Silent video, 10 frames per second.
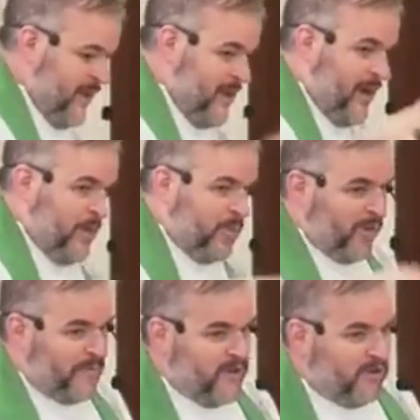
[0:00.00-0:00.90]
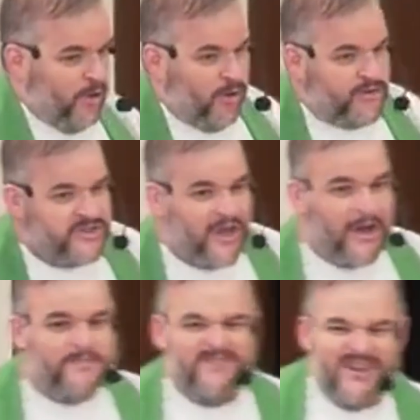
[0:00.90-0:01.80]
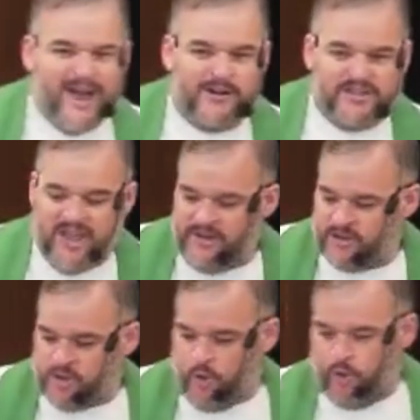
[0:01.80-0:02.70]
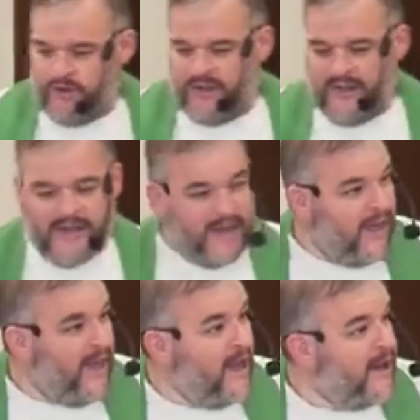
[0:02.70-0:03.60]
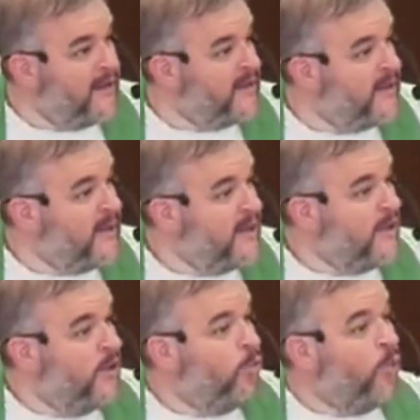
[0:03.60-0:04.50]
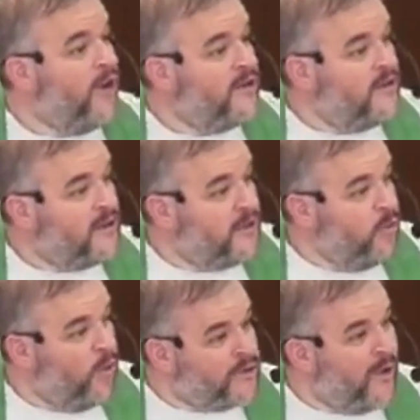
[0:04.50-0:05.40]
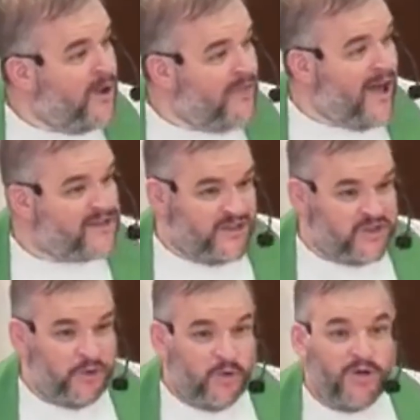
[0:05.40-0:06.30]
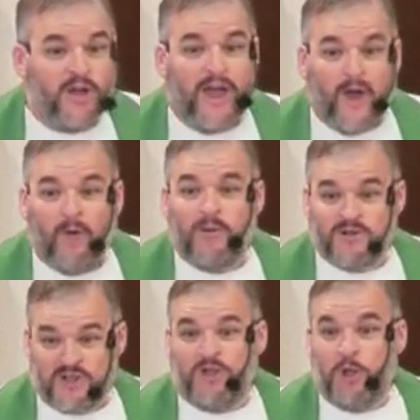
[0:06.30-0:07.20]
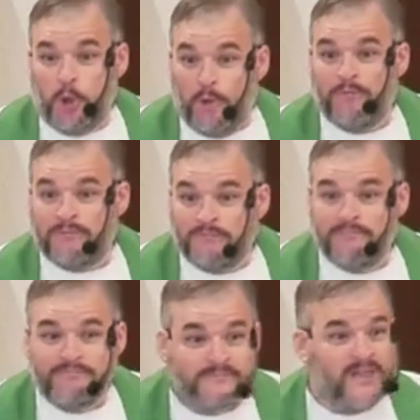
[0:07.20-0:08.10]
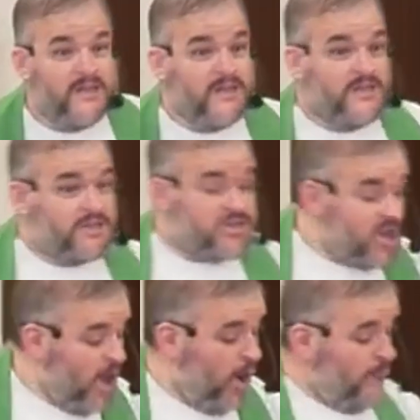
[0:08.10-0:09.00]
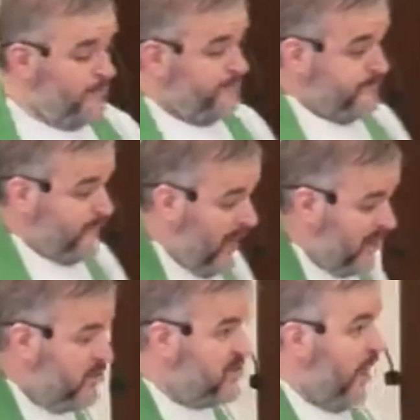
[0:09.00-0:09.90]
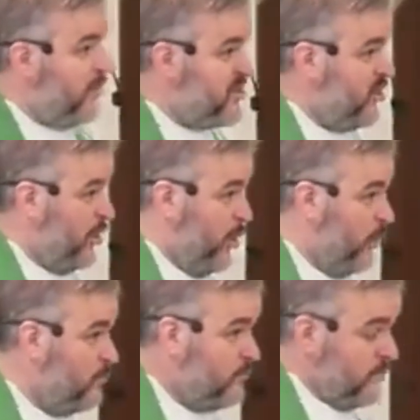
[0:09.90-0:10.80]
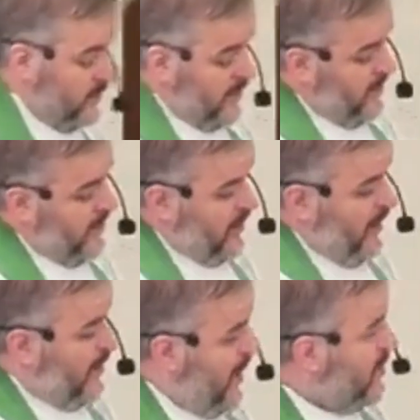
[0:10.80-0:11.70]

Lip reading: I pulled up the clothes. I'm 9 or 10 years old. And what do I have access to? Elmer's glue. So I used Elmer's glue and I